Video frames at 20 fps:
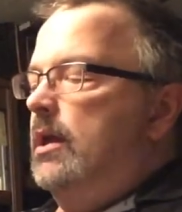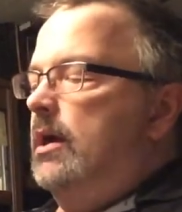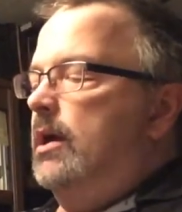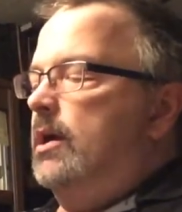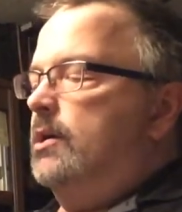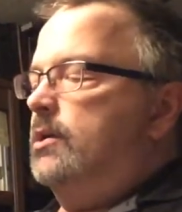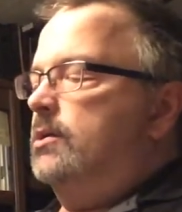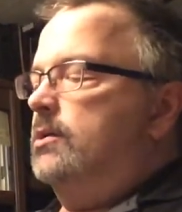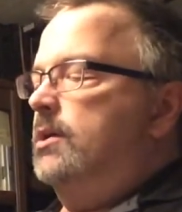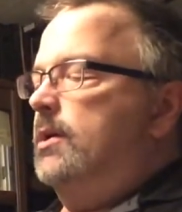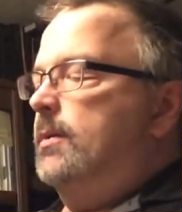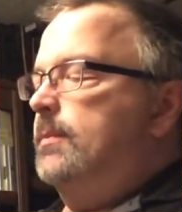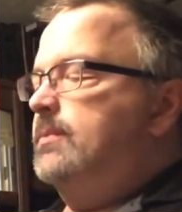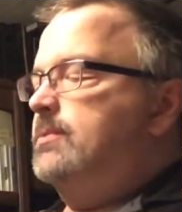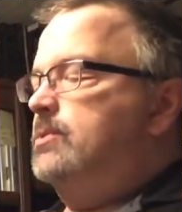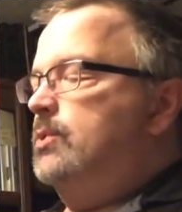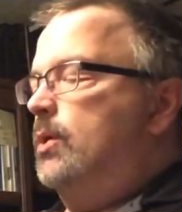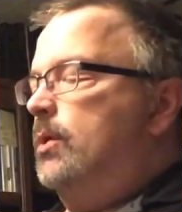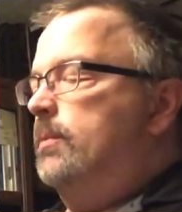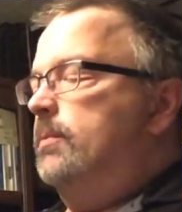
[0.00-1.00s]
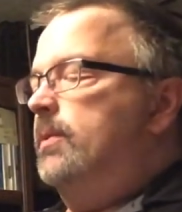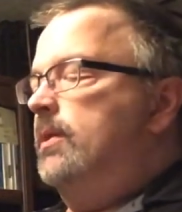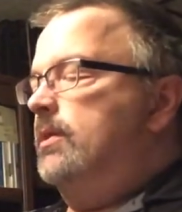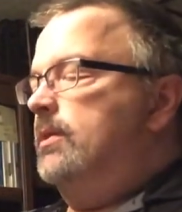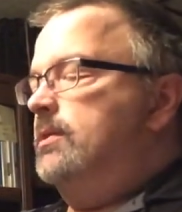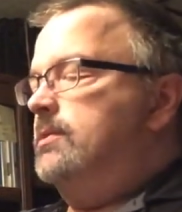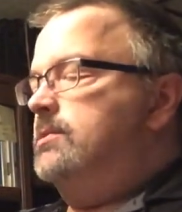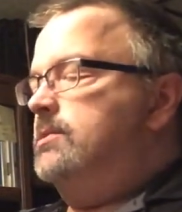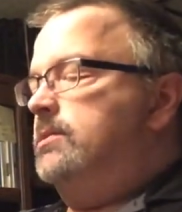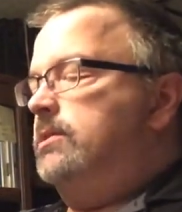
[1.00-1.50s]
utterly absorbed in
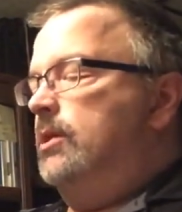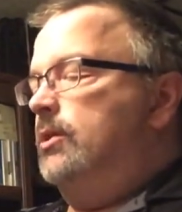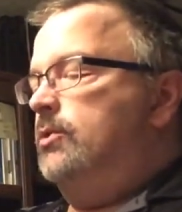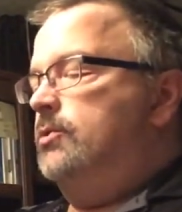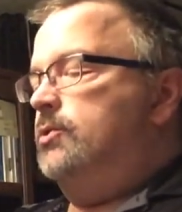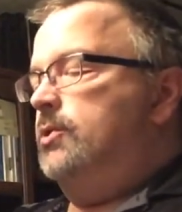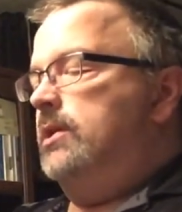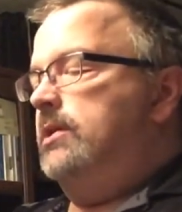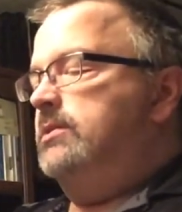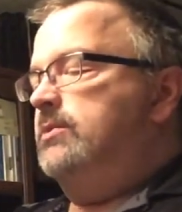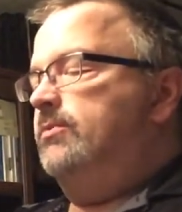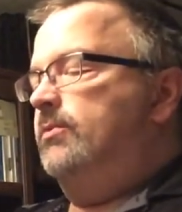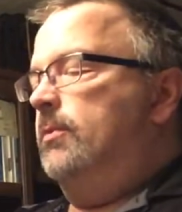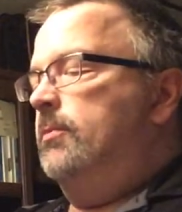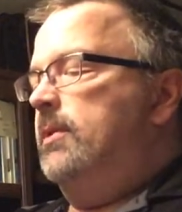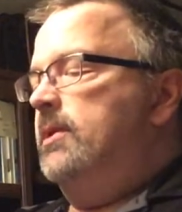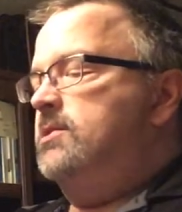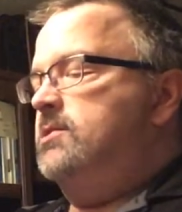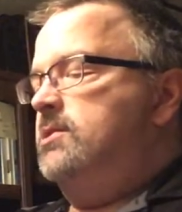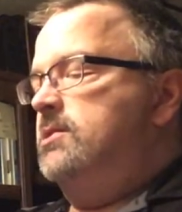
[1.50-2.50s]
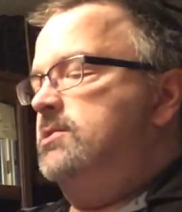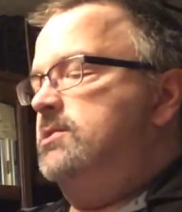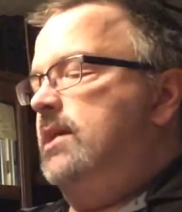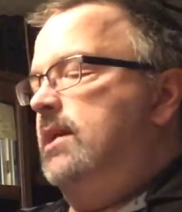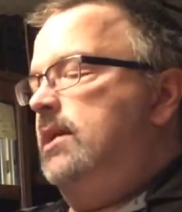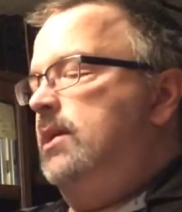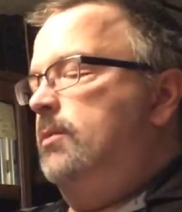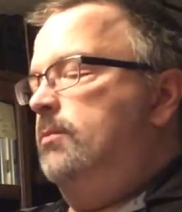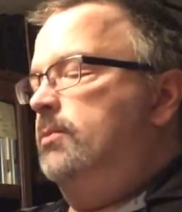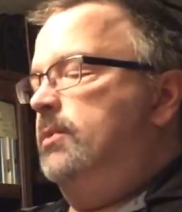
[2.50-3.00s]
the slow transformation
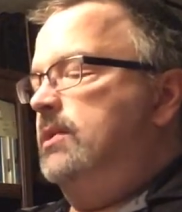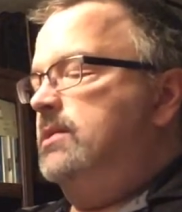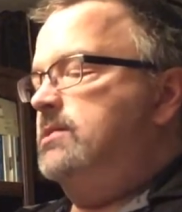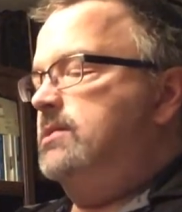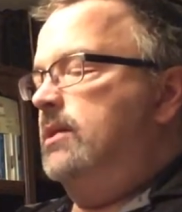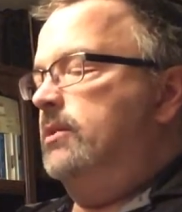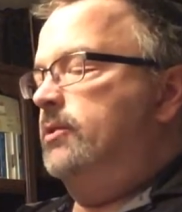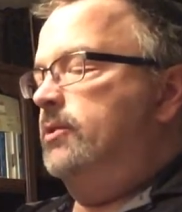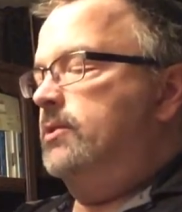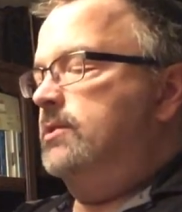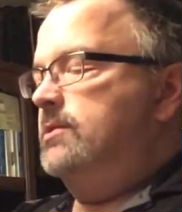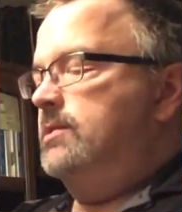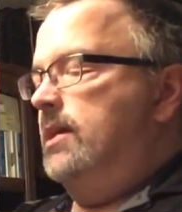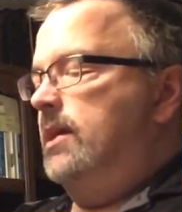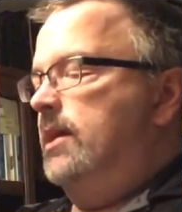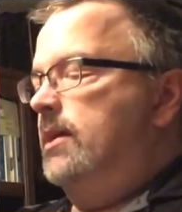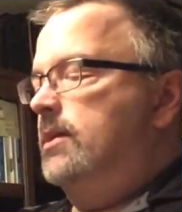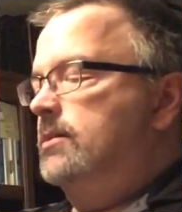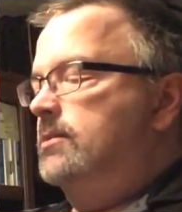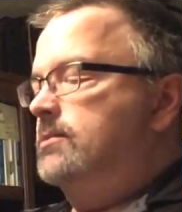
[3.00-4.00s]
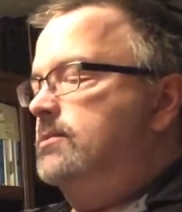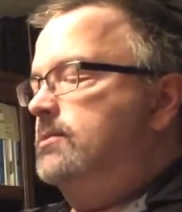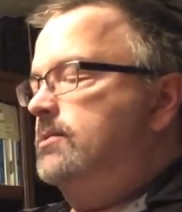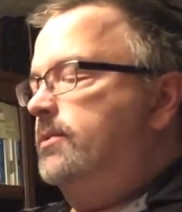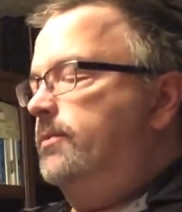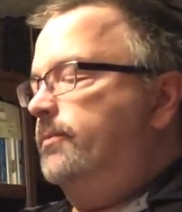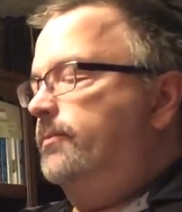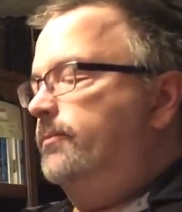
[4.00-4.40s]
taking place under his hands.